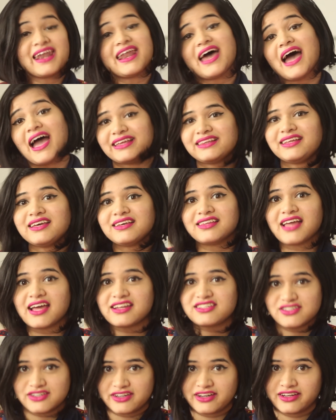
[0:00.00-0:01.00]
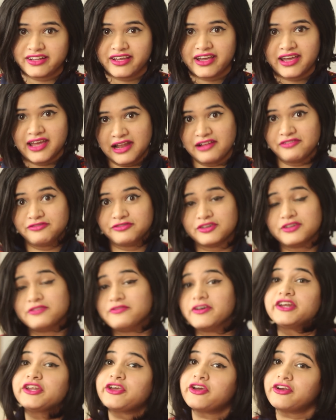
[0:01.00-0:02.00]
and I think that's really helpful
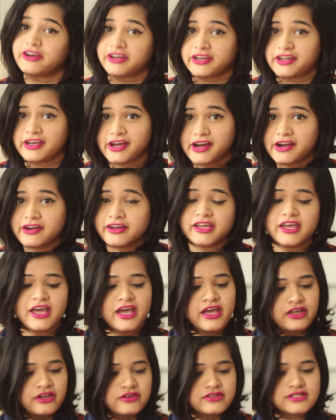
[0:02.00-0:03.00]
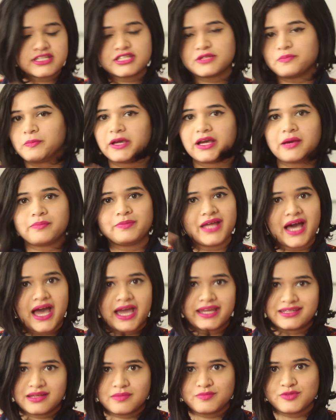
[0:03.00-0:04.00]
when you're in a hurry. You just pick up the
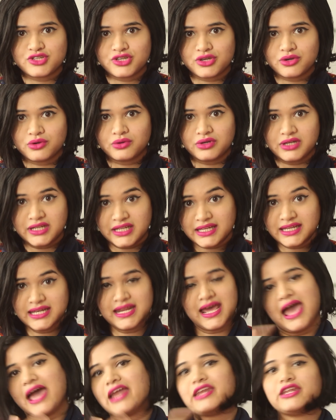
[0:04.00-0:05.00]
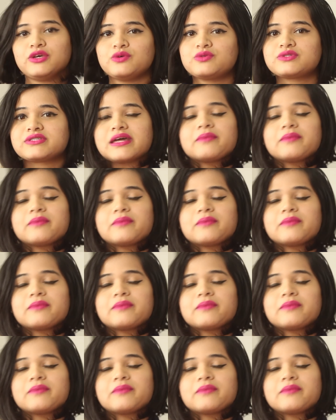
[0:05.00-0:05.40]
items you need and use